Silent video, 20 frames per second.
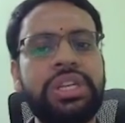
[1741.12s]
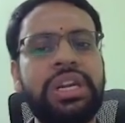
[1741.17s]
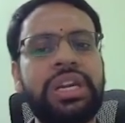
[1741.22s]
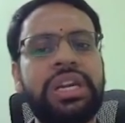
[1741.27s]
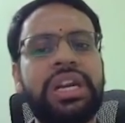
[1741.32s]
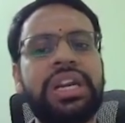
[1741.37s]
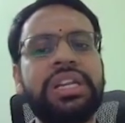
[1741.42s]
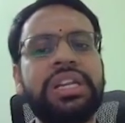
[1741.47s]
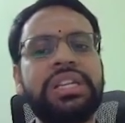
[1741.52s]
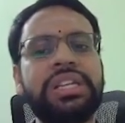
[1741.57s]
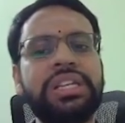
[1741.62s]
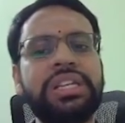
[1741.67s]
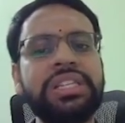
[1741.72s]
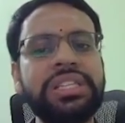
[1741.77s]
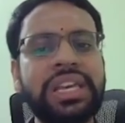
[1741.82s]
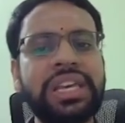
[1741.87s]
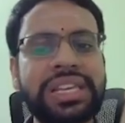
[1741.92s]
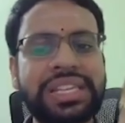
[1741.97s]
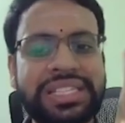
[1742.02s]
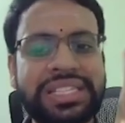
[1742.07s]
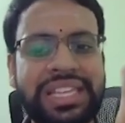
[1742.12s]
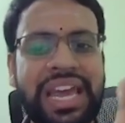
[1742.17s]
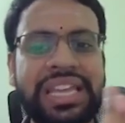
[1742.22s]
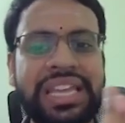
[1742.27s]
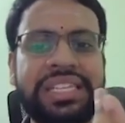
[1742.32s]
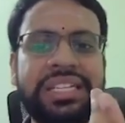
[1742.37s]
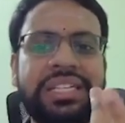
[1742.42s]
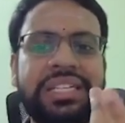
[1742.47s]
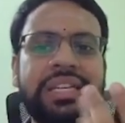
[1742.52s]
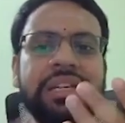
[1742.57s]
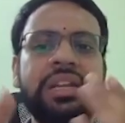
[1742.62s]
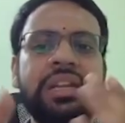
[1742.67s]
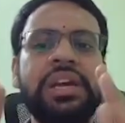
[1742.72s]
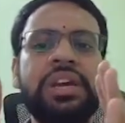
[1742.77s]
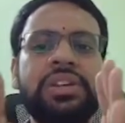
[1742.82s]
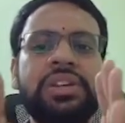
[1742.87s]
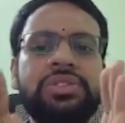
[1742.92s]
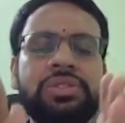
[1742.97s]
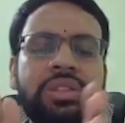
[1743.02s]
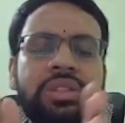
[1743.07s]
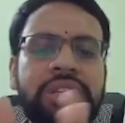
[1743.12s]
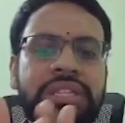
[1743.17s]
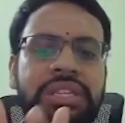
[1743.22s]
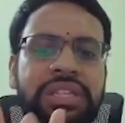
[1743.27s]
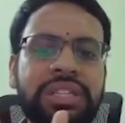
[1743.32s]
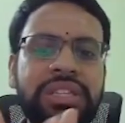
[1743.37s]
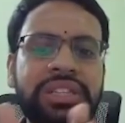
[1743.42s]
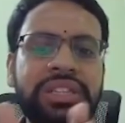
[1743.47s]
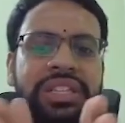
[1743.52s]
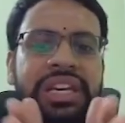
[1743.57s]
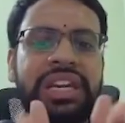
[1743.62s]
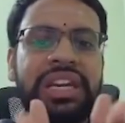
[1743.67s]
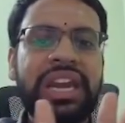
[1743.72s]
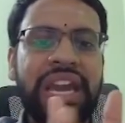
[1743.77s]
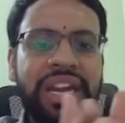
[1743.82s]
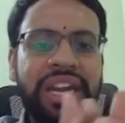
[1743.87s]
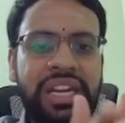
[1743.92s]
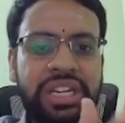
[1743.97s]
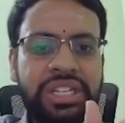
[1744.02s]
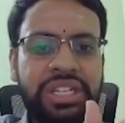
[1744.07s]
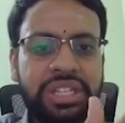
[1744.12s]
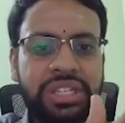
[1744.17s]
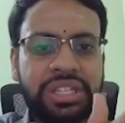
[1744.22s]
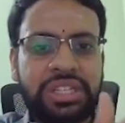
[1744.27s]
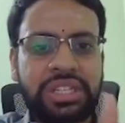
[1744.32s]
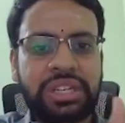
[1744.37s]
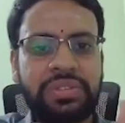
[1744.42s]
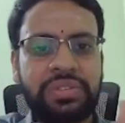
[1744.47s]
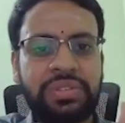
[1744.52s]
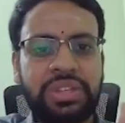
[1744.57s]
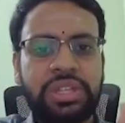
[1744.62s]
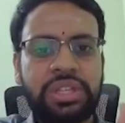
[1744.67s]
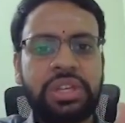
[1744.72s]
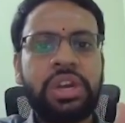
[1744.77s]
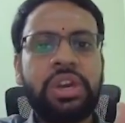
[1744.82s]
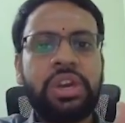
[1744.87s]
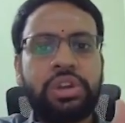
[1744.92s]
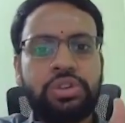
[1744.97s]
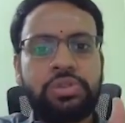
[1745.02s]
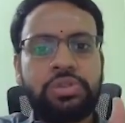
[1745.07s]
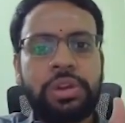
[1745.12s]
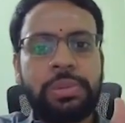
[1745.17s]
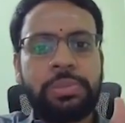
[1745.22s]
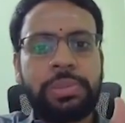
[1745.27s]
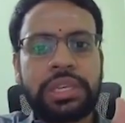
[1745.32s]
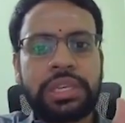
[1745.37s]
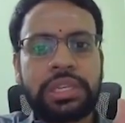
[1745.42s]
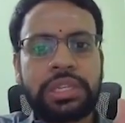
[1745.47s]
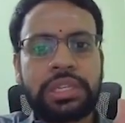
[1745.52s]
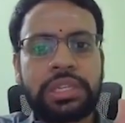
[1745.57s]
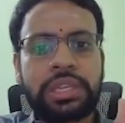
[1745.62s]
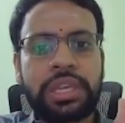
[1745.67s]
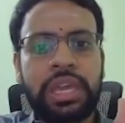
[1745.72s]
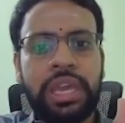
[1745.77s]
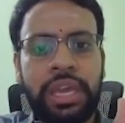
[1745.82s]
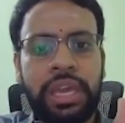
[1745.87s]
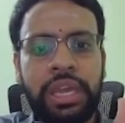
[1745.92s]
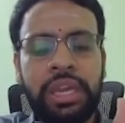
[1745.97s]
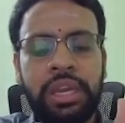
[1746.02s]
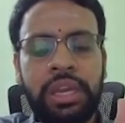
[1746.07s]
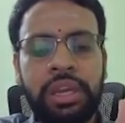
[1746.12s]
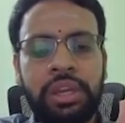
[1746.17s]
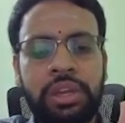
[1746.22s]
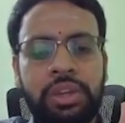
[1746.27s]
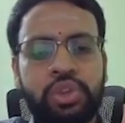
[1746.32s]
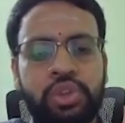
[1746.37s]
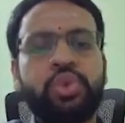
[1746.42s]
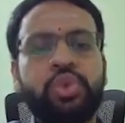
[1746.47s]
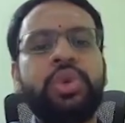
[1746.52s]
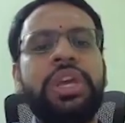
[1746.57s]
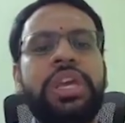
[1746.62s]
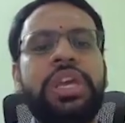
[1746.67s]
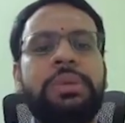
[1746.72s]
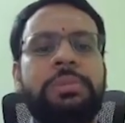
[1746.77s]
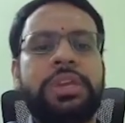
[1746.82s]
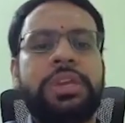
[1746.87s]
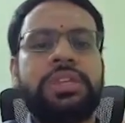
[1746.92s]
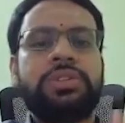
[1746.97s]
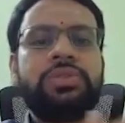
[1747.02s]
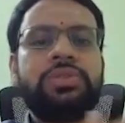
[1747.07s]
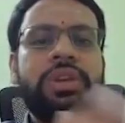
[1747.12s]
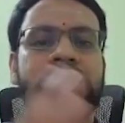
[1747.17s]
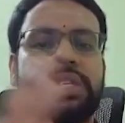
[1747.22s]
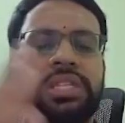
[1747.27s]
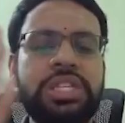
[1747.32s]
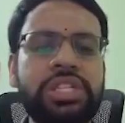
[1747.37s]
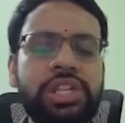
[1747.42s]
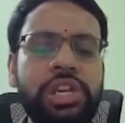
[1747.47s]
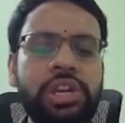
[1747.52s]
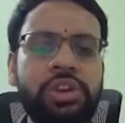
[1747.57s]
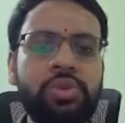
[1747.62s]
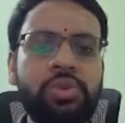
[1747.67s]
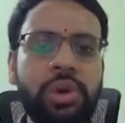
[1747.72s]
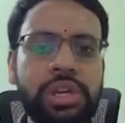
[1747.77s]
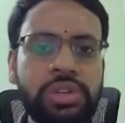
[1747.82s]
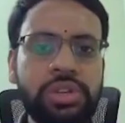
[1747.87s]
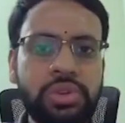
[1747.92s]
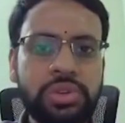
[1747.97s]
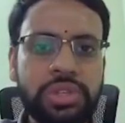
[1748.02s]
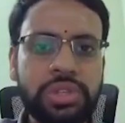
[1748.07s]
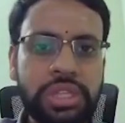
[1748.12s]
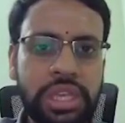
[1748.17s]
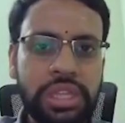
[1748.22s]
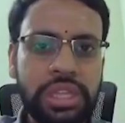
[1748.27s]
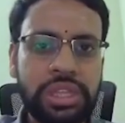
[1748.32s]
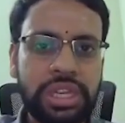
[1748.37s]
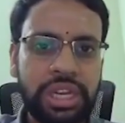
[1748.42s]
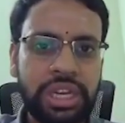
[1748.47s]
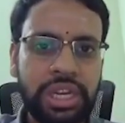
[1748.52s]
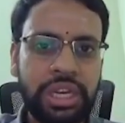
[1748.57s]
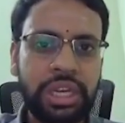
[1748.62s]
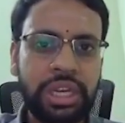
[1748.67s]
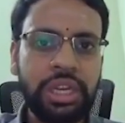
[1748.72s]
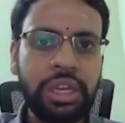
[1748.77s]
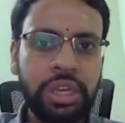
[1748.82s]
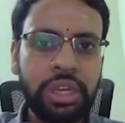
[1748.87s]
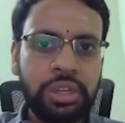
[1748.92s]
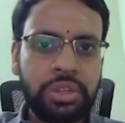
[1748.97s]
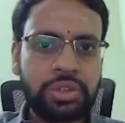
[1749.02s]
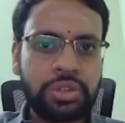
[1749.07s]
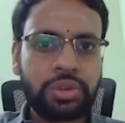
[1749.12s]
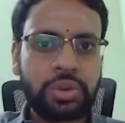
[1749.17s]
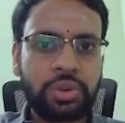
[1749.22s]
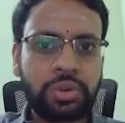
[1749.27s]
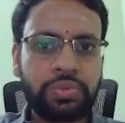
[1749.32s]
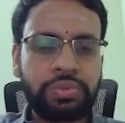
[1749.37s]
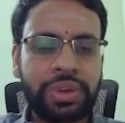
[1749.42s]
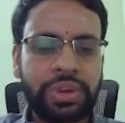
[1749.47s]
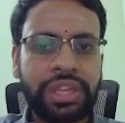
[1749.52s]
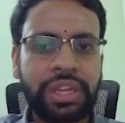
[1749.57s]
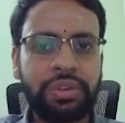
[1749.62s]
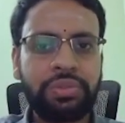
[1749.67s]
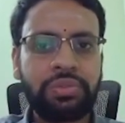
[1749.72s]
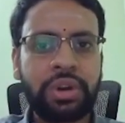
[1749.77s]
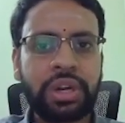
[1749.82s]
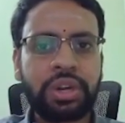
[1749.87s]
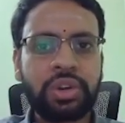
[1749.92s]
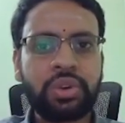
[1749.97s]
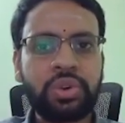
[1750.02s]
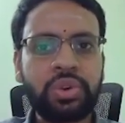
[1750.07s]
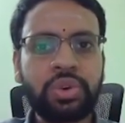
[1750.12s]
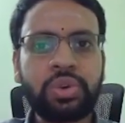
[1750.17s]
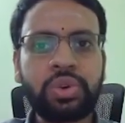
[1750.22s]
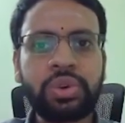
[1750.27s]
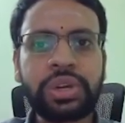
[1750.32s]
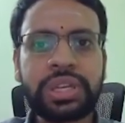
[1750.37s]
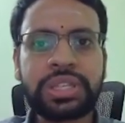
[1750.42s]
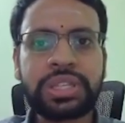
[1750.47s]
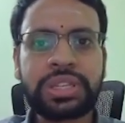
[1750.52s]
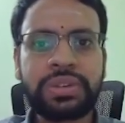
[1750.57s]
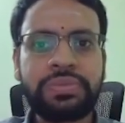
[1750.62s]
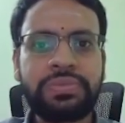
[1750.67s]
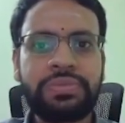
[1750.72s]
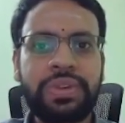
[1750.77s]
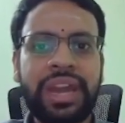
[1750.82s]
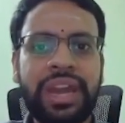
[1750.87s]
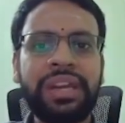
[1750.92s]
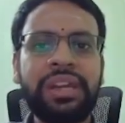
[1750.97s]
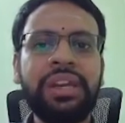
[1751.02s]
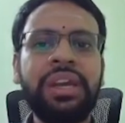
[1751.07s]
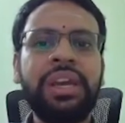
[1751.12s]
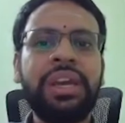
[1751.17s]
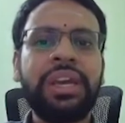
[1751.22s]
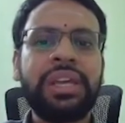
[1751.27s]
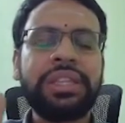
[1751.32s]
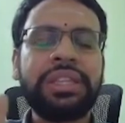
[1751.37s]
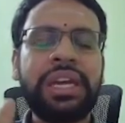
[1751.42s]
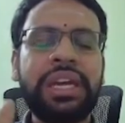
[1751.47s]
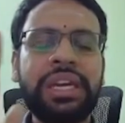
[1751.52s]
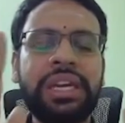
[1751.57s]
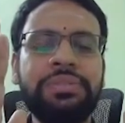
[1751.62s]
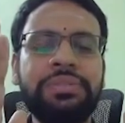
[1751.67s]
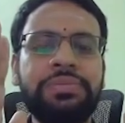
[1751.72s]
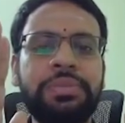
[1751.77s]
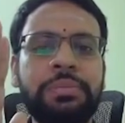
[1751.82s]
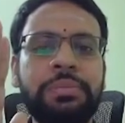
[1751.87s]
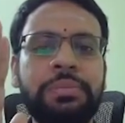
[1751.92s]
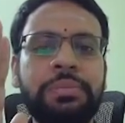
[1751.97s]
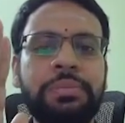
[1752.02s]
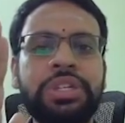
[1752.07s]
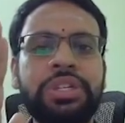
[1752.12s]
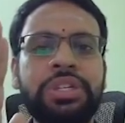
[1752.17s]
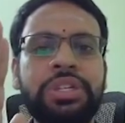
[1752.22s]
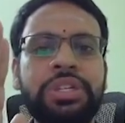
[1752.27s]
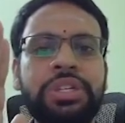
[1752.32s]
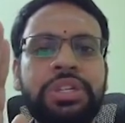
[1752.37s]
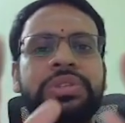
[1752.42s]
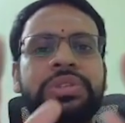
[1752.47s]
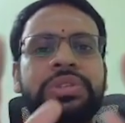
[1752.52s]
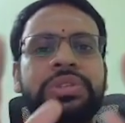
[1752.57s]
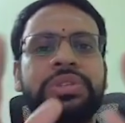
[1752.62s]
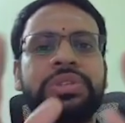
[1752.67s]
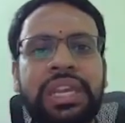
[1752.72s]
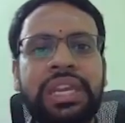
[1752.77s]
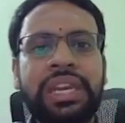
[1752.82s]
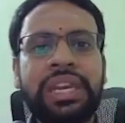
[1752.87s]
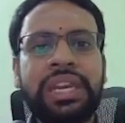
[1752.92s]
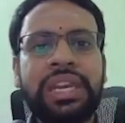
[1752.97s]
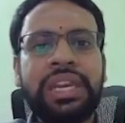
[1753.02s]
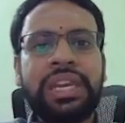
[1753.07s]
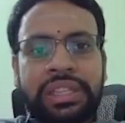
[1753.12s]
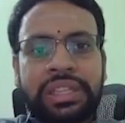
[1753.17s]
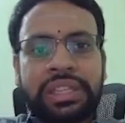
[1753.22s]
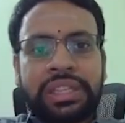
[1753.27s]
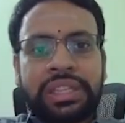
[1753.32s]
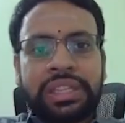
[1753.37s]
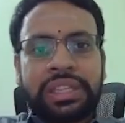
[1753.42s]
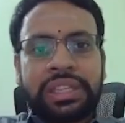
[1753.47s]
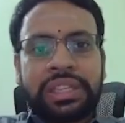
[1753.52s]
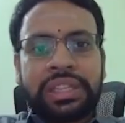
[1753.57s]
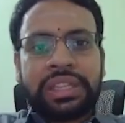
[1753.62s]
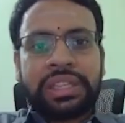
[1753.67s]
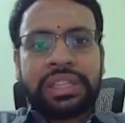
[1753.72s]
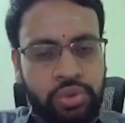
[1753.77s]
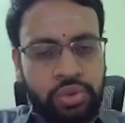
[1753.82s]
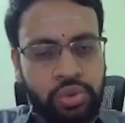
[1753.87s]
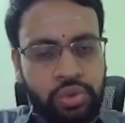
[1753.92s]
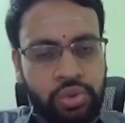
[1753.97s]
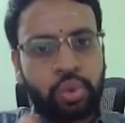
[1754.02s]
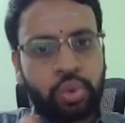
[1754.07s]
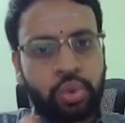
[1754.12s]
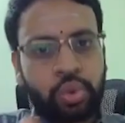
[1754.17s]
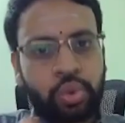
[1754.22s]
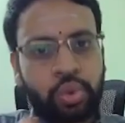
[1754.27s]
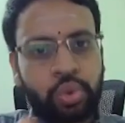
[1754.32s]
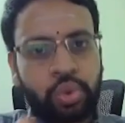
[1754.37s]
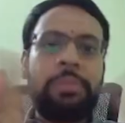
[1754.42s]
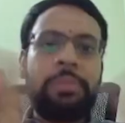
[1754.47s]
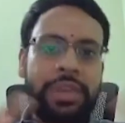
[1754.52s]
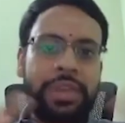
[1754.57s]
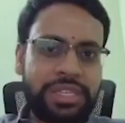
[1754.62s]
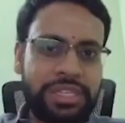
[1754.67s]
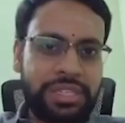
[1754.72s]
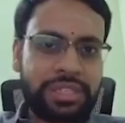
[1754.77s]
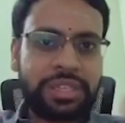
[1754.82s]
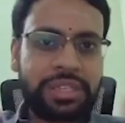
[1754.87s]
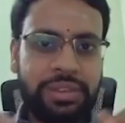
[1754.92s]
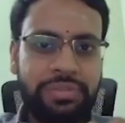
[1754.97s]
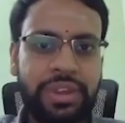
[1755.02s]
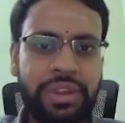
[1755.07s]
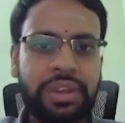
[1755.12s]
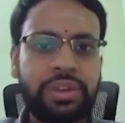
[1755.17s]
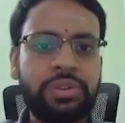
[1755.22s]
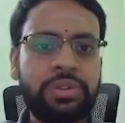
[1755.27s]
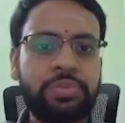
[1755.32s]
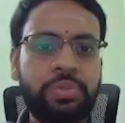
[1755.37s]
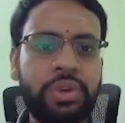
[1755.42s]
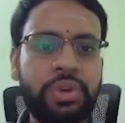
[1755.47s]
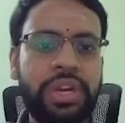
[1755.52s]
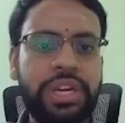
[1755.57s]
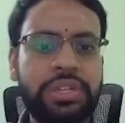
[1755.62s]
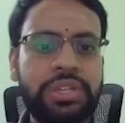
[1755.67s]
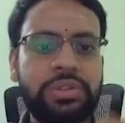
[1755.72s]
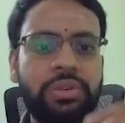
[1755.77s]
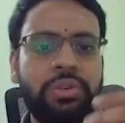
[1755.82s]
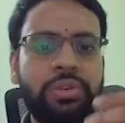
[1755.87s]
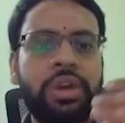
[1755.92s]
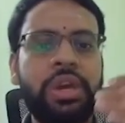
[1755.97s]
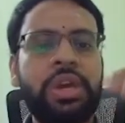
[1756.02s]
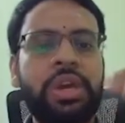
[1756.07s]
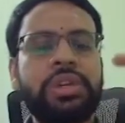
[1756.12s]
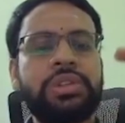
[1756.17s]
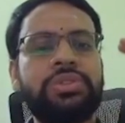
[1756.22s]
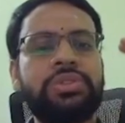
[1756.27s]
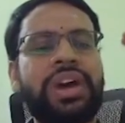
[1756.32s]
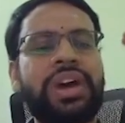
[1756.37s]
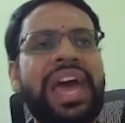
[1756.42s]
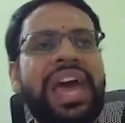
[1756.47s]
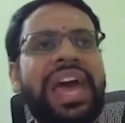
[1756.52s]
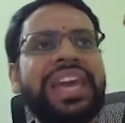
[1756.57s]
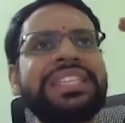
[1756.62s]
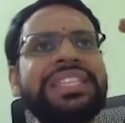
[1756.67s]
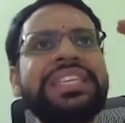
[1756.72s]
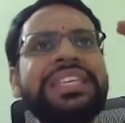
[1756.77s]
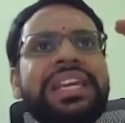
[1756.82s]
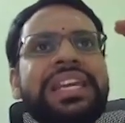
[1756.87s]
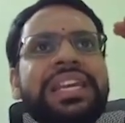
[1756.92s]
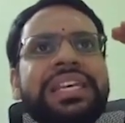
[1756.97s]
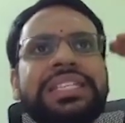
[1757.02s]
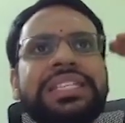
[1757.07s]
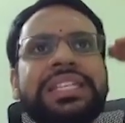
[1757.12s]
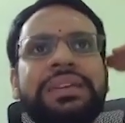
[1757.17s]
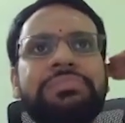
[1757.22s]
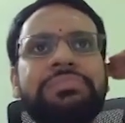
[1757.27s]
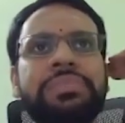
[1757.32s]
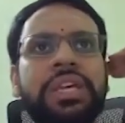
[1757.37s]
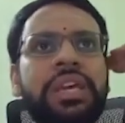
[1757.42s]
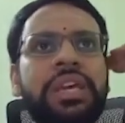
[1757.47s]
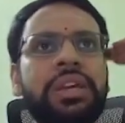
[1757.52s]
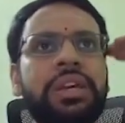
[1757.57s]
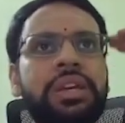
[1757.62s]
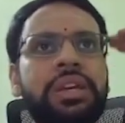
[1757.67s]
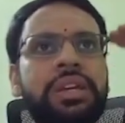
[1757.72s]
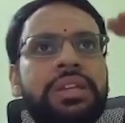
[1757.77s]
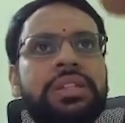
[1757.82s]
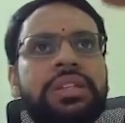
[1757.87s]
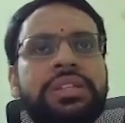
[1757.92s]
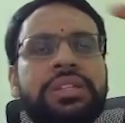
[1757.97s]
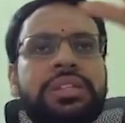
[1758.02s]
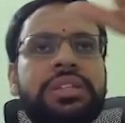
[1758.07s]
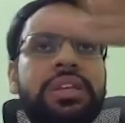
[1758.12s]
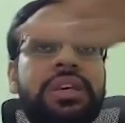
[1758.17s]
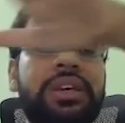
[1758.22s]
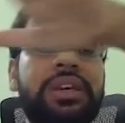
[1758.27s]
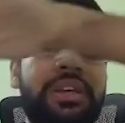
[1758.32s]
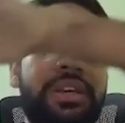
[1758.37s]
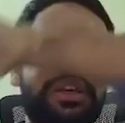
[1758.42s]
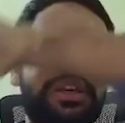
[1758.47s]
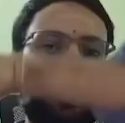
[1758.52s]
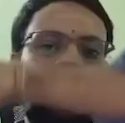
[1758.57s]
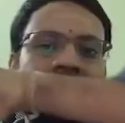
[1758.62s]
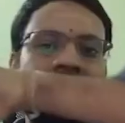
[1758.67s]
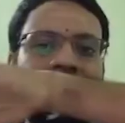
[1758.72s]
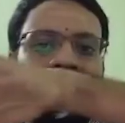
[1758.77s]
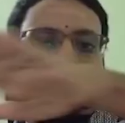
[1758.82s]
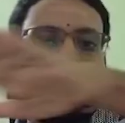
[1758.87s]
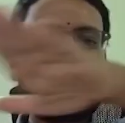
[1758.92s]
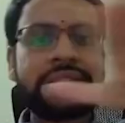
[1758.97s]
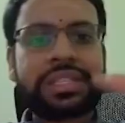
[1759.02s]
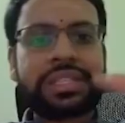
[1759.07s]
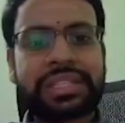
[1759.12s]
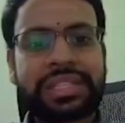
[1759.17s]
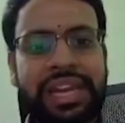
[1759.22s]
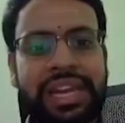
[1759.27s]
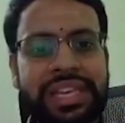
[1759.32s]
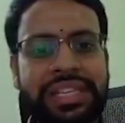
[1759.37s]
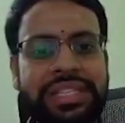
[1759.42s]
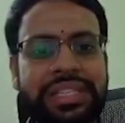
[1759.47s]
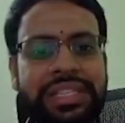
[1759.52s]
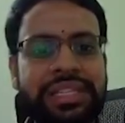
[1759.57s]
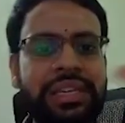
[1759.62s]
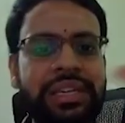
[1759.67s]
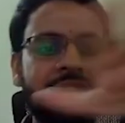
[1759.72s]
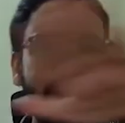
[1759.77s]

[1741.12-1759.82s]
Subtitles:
and another is sagittal. So these are the three directions in which you will be seeing 2D images. So essentially you want to see 3D. So for that what you do is, in fact, that information you see in 2D images, if I could put it so. So axial is something, this like slice.